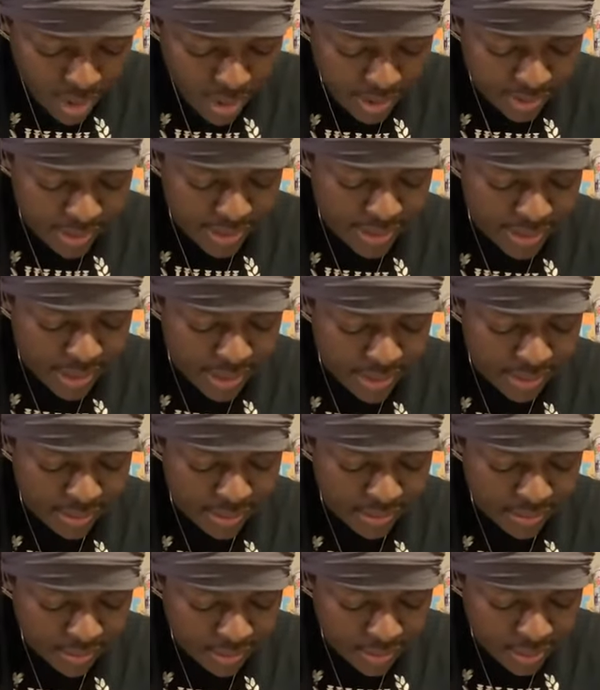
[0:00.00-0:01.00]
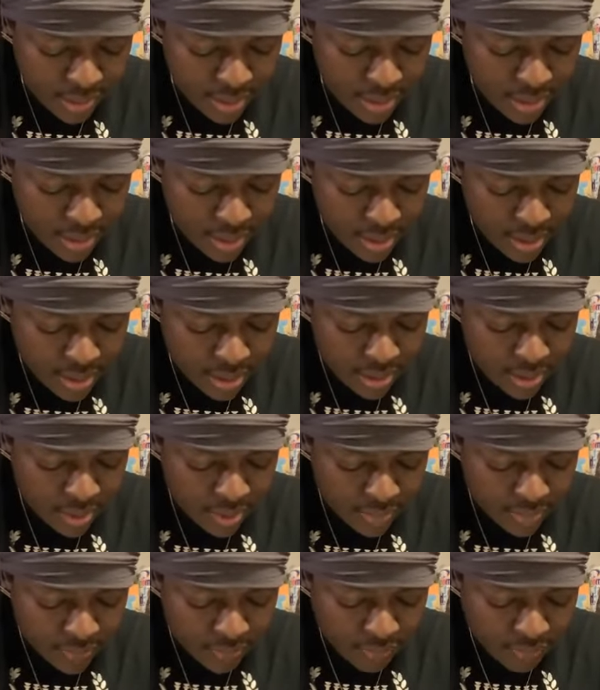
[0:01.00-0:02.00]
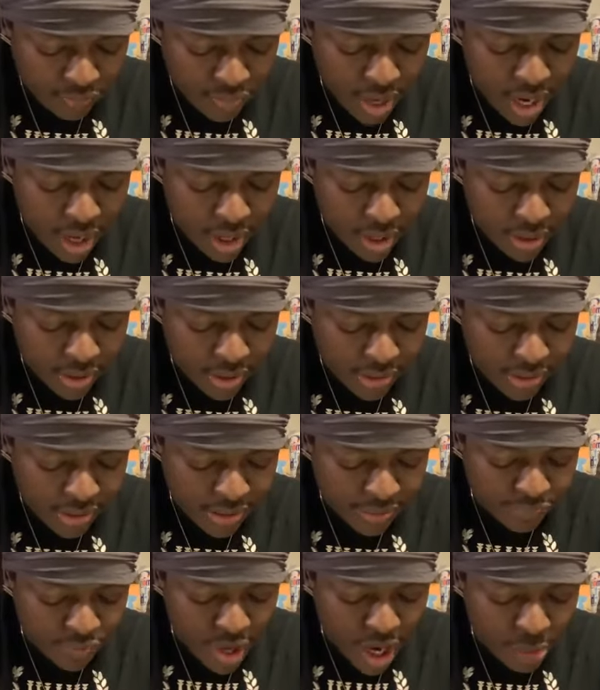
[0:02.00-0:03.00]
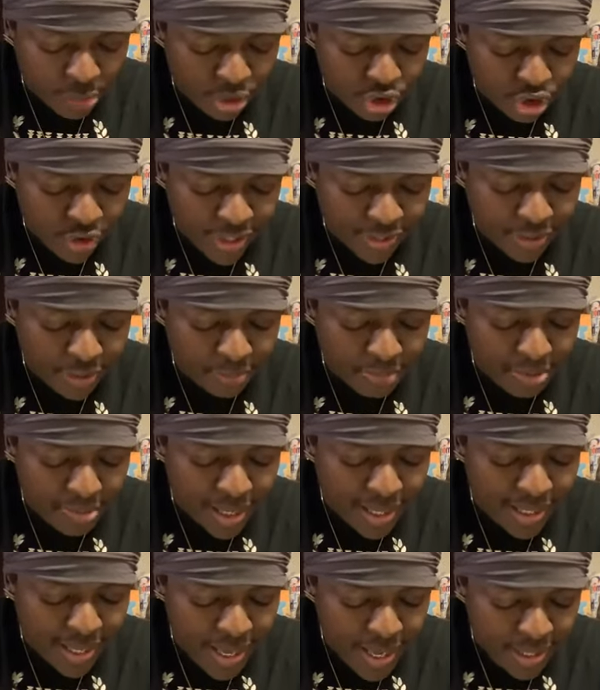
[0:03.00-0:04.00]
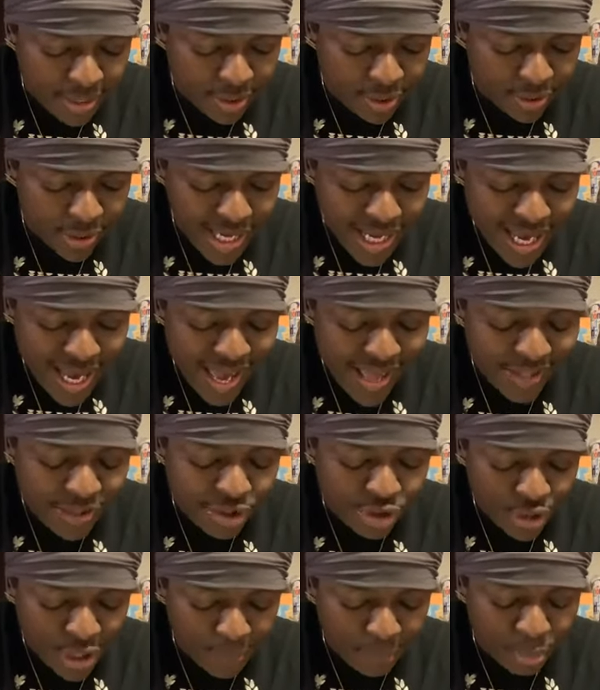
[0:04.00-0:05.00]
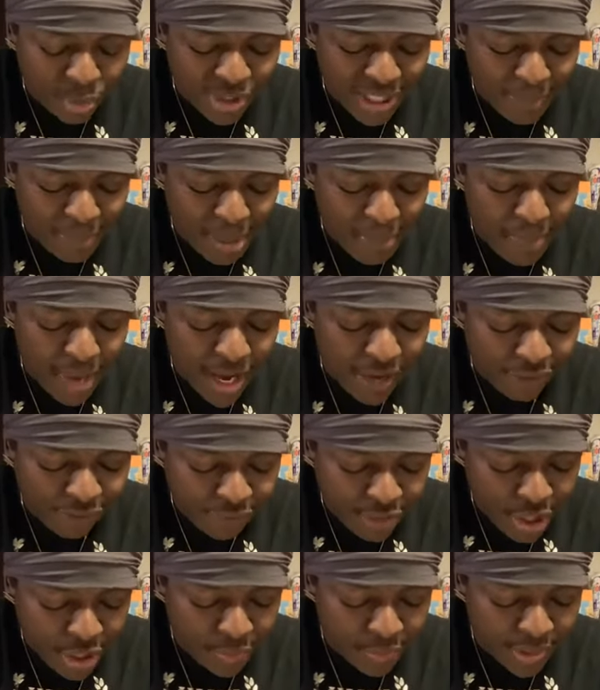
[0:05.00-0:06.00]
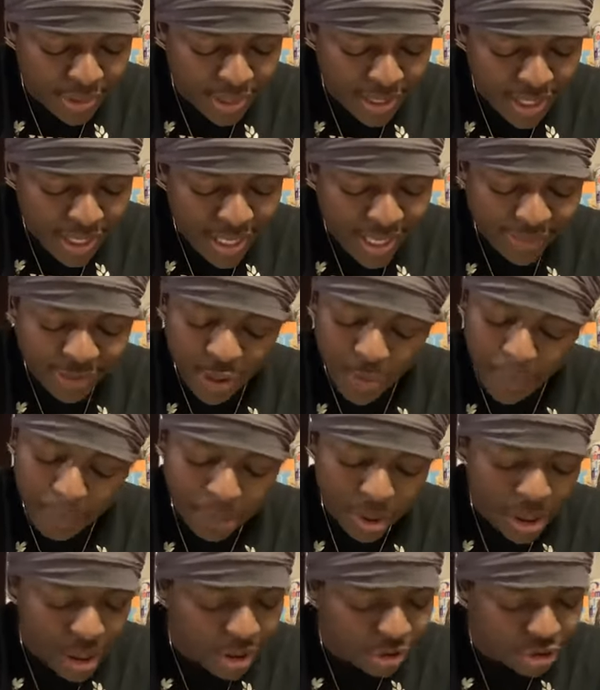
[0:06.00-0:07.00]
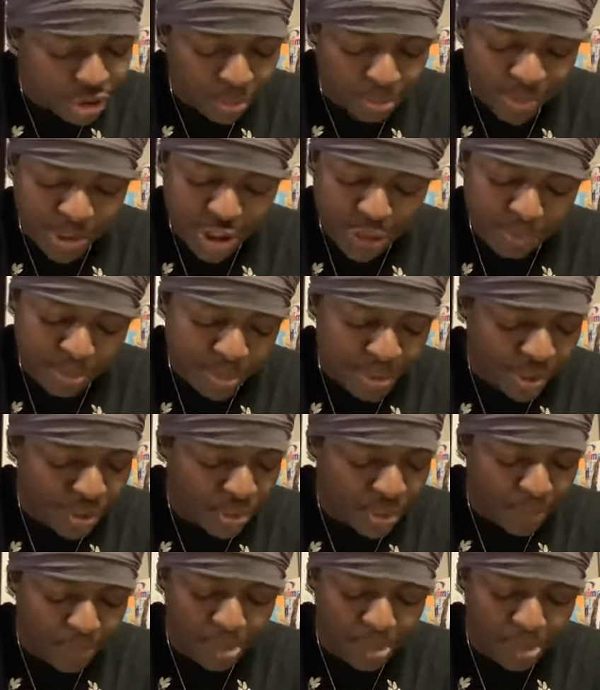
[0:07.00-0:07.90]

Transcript: And it says, for it says, for I will tread them in my anger and trample them in my fury, and their blood shall be sprinkled